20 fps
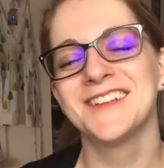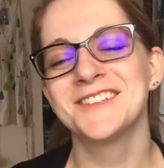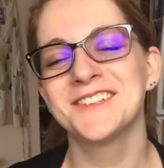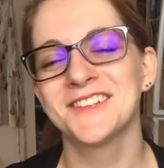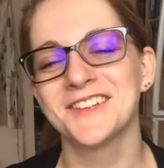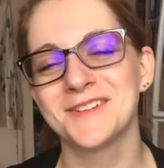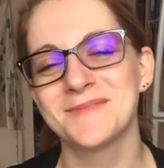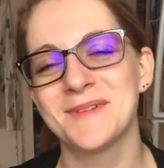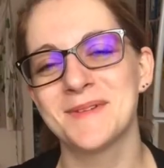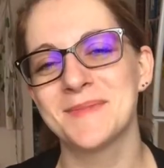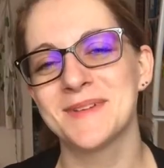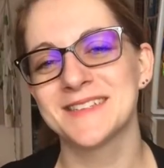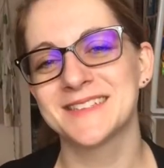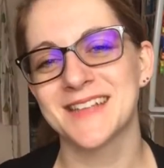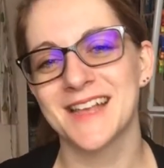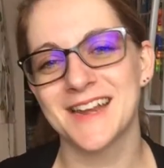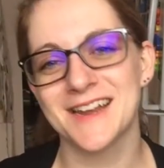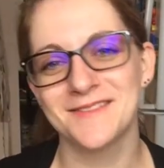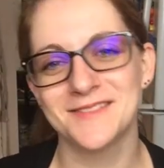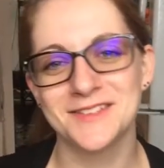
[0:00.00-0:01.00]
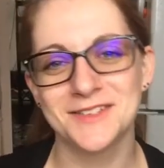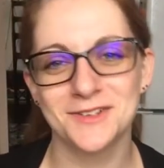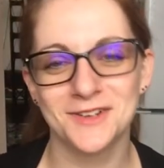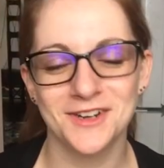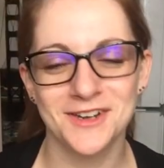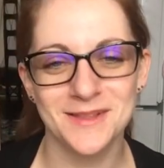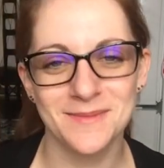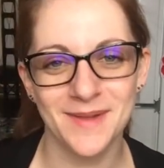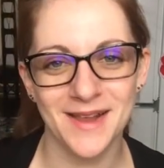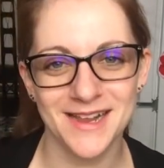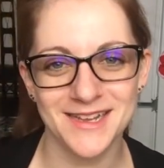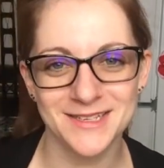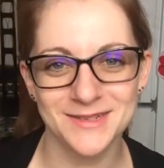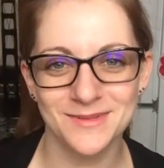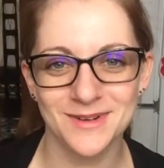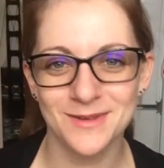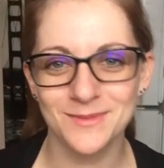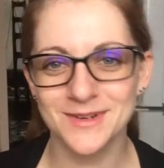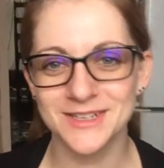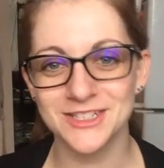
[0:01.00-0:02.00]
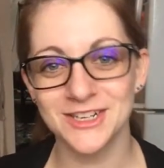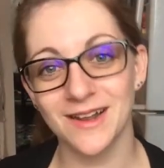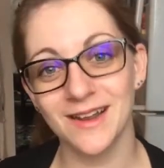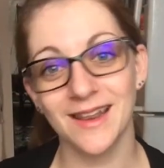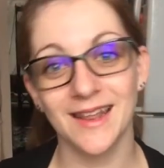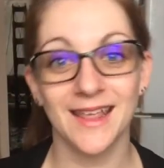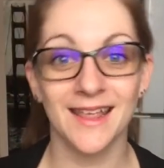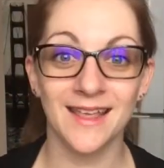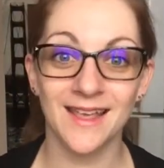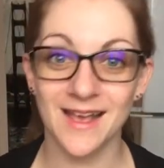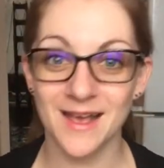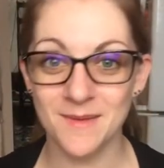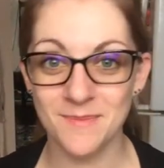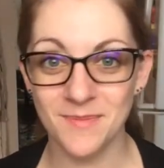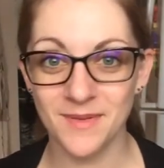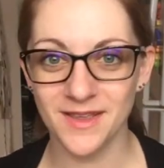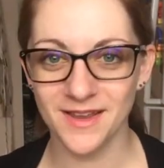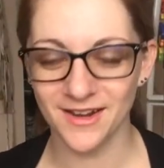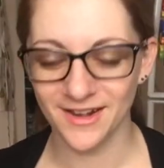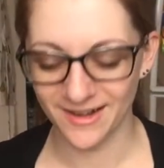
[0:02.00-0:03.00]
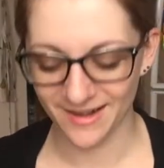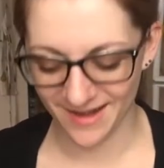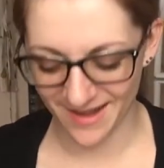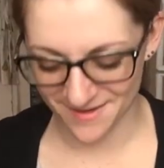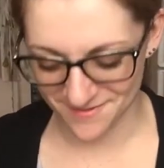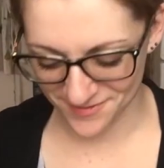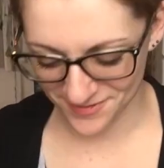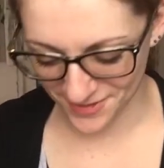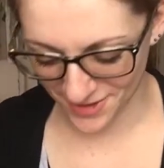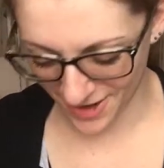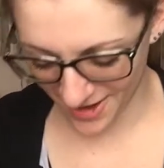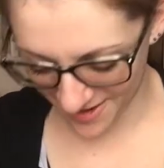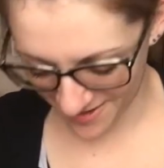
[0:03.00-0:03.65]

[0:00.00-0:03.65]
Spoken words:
Told about my skydiving story in the past one, which I'll link up here again for